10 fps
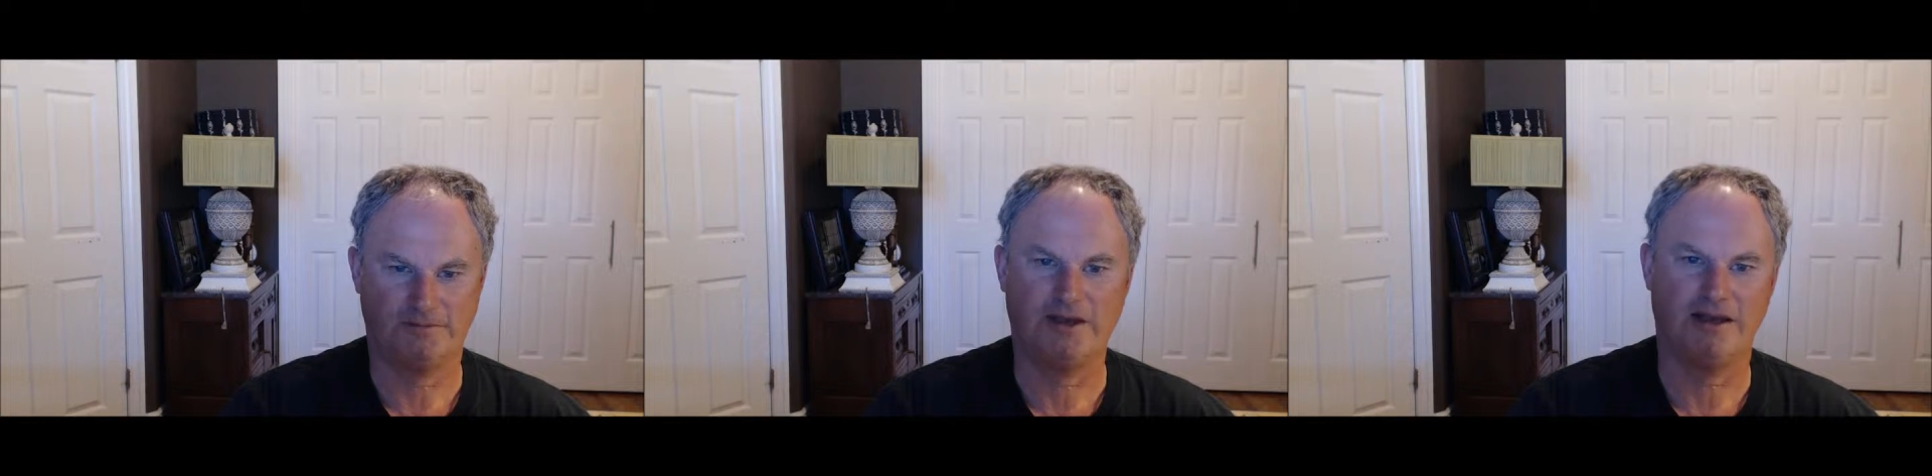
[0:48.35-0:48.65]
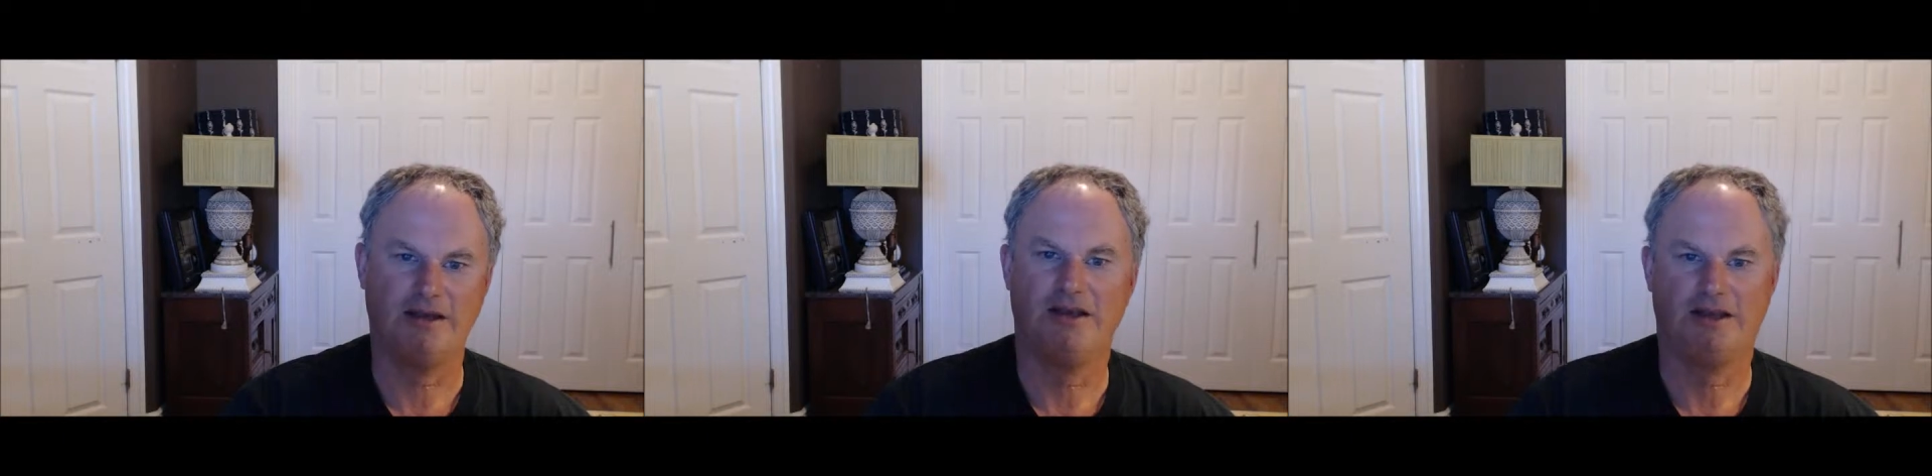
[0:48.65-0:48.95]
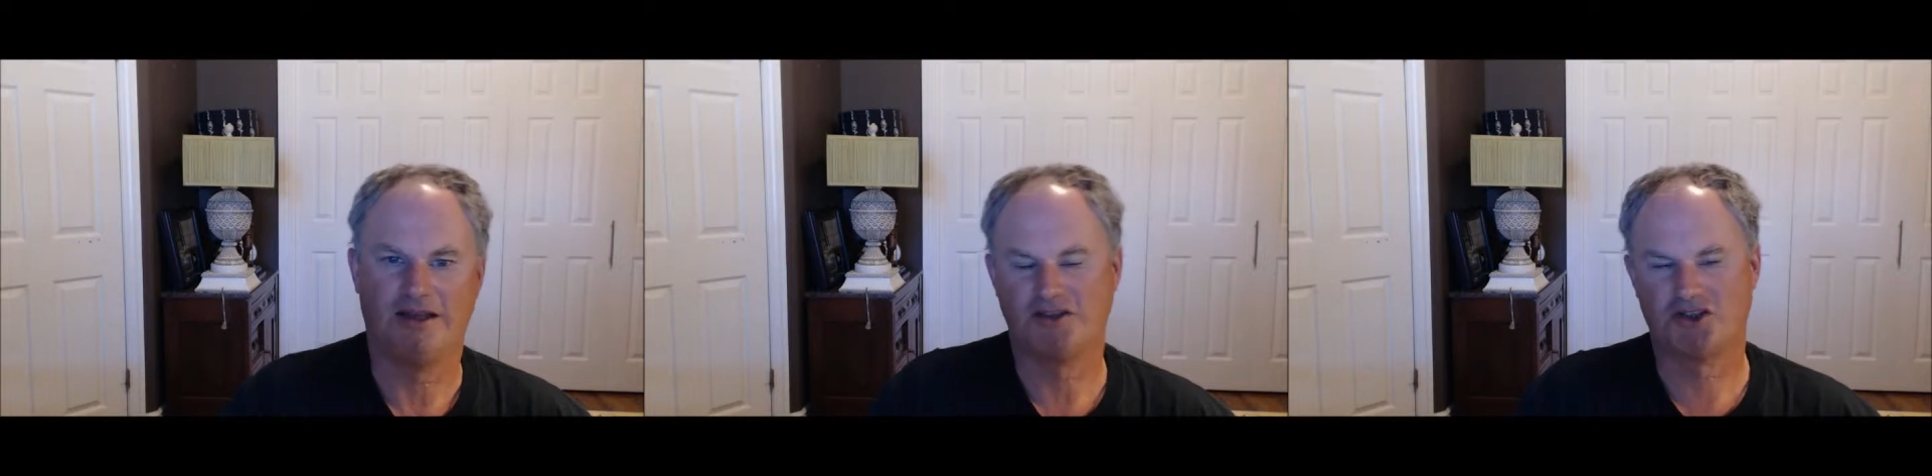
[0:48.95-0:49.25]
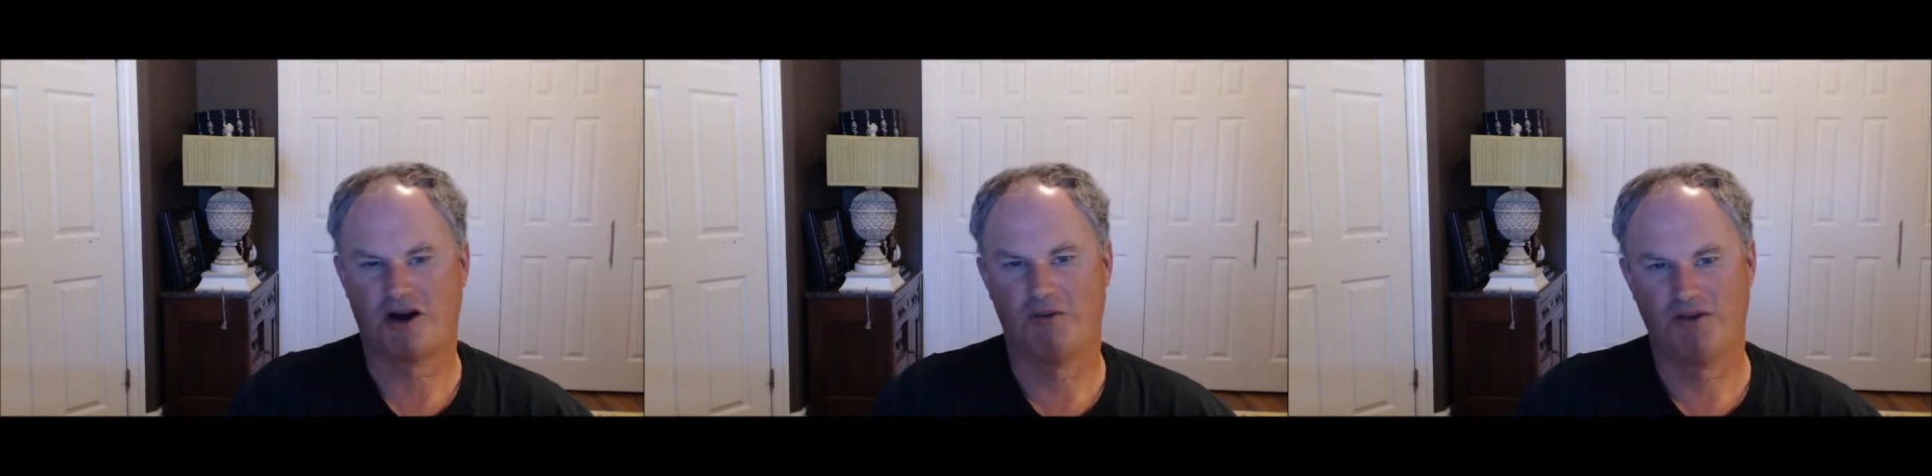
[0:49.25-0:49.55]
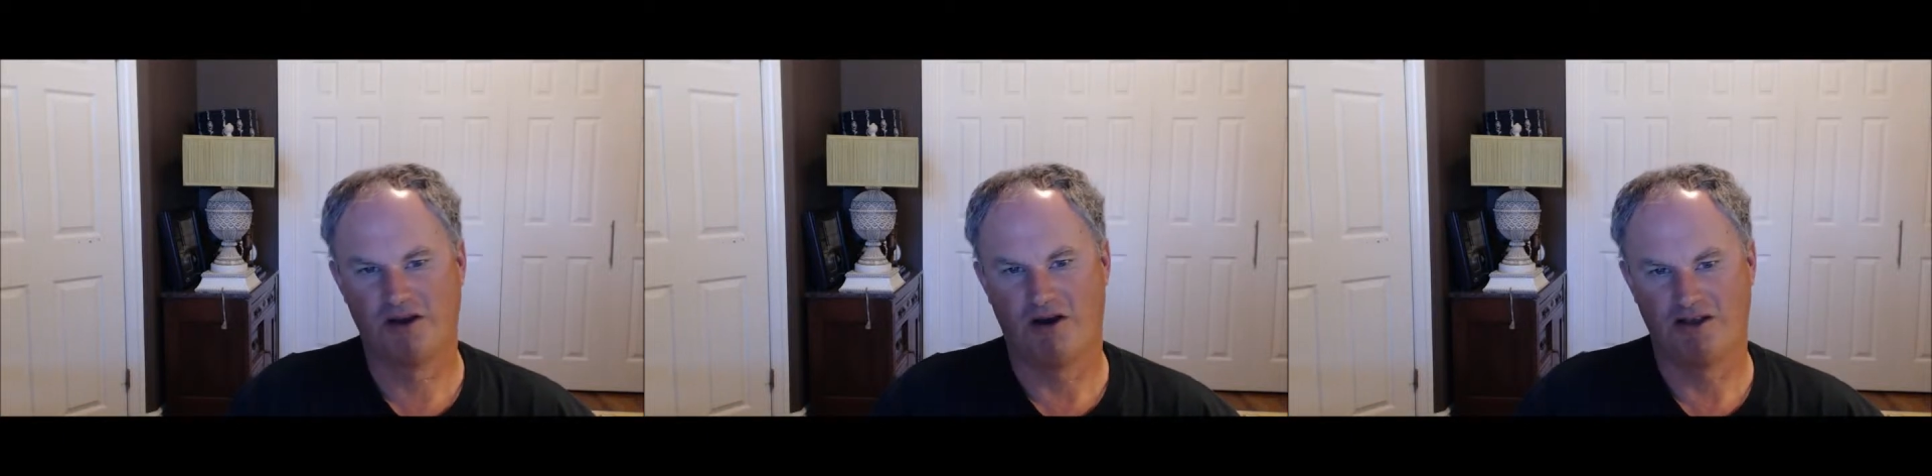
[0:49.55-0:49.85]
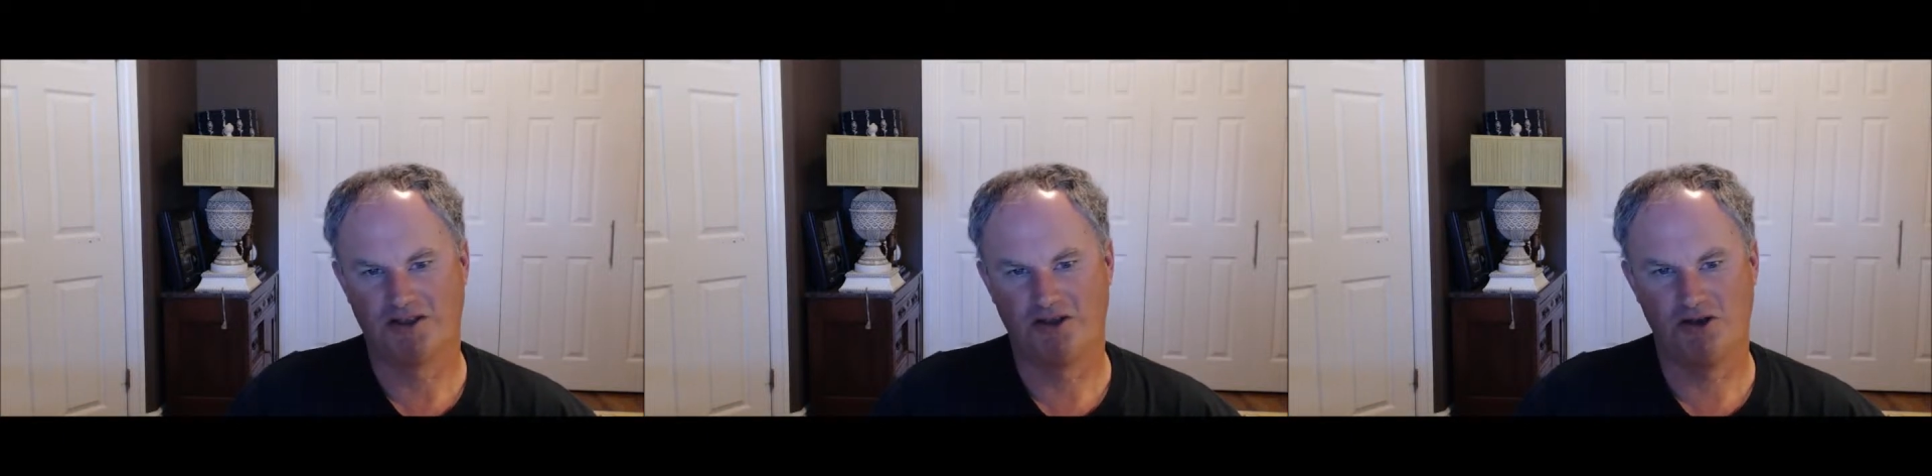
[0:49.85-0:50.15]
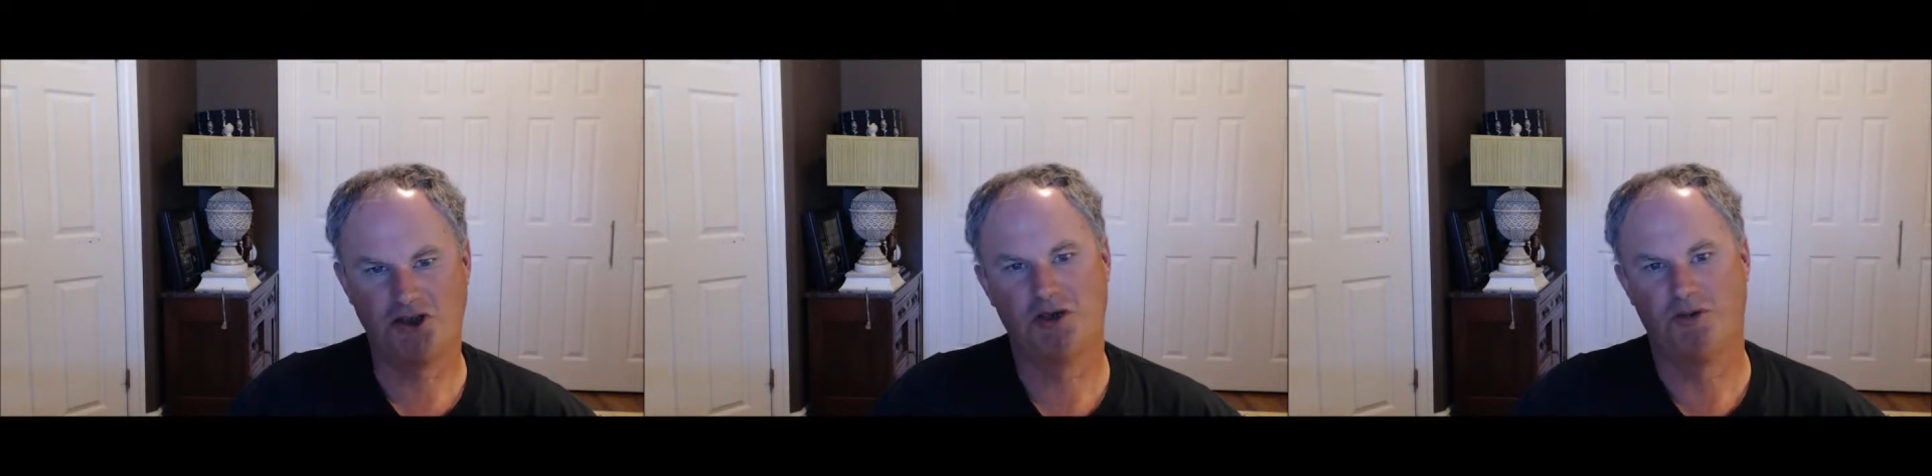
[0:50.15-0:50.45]
Okay. Let's start with the
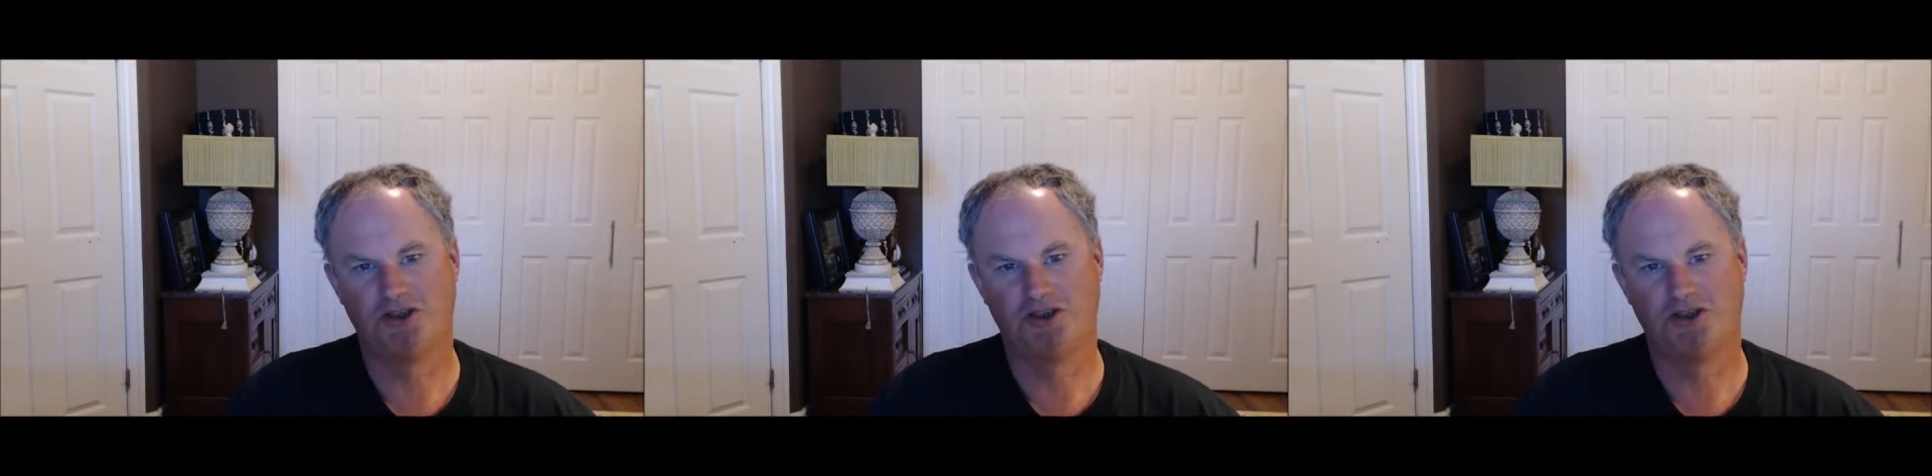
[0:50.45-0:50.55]
Constitution,